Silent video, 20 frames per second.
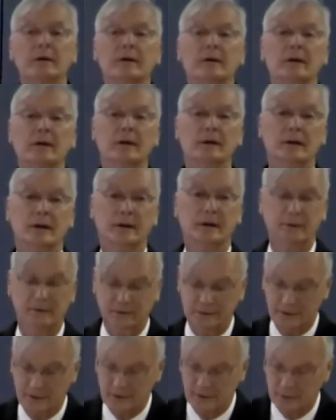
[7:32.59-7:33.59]
and
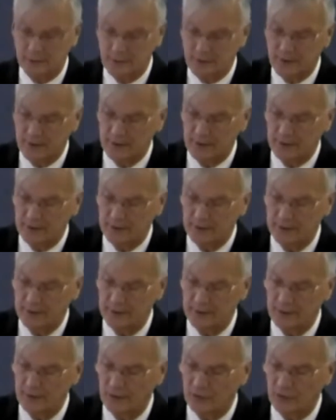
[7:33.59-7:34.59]
Karl Barth
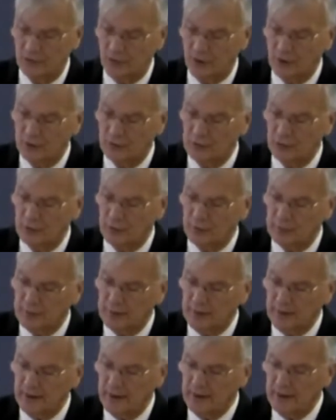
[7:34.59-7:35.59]
sought to
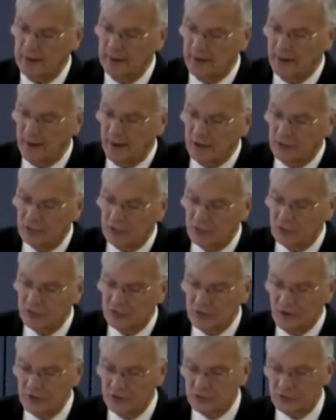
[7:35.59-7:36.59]
apply
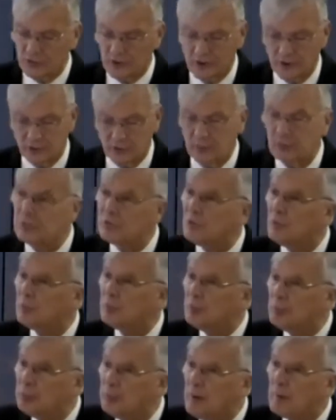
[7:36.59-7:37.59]
existentialism to
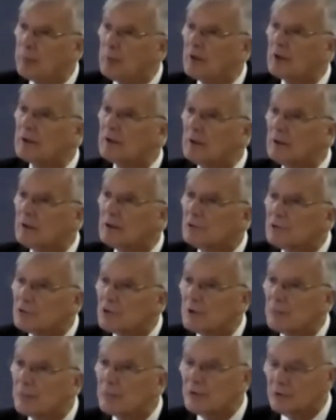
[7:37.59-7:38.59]
biblical
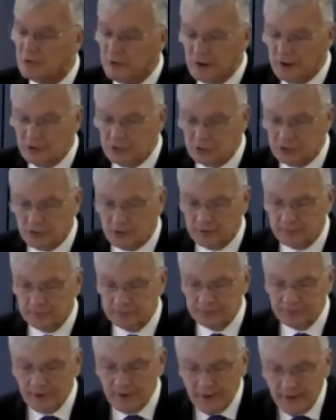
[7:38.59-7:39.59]
interpretation.
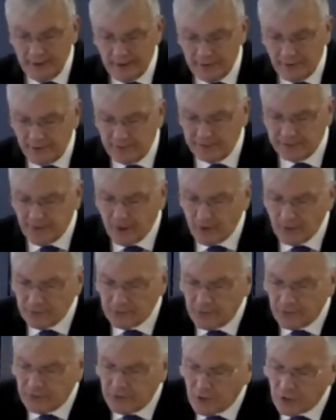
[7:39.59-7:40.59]
They felt that
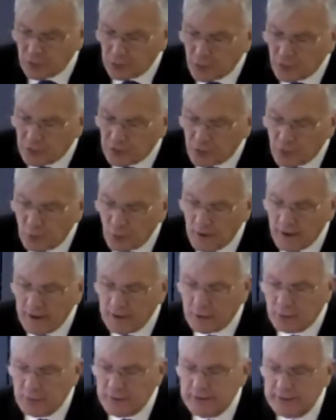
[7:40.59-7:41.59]
this was a way to
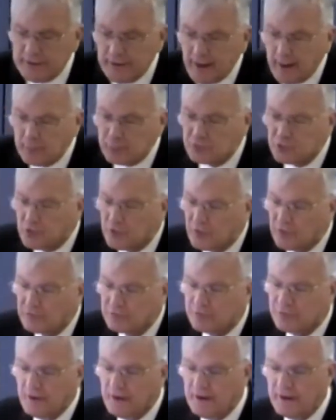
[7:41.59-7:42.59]
recapture the
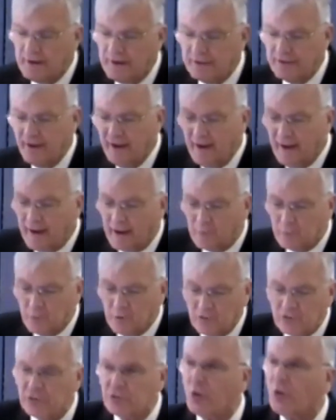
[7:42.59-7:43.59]
faith and
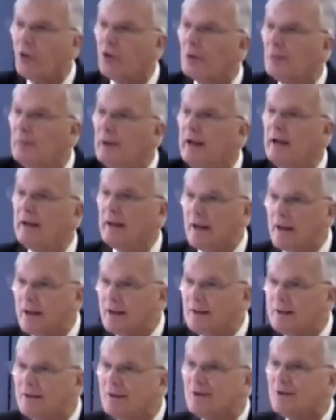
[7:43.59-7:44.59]
restore meaning
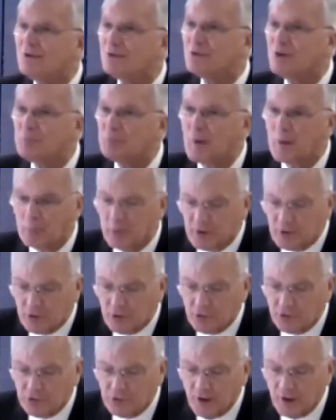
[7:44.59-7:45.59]
to biblical
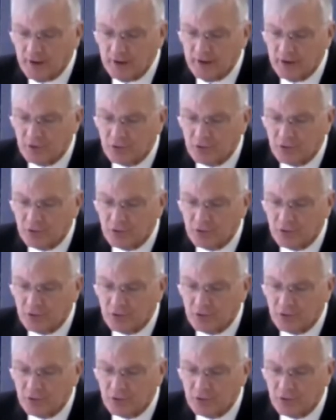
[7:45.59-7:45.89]
studies.